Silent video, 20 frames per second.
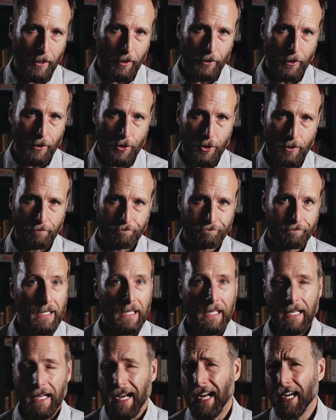audition?
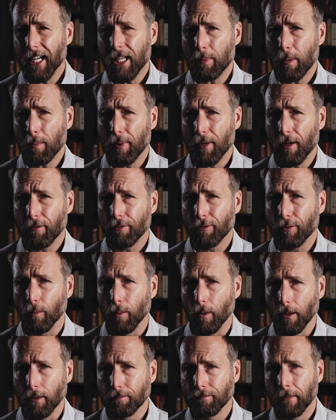How do you prepare for
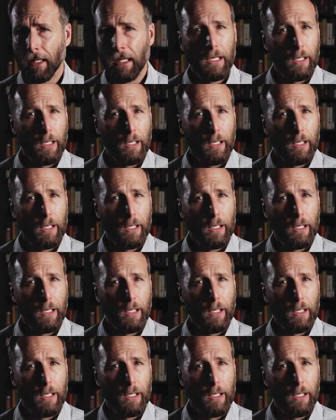one?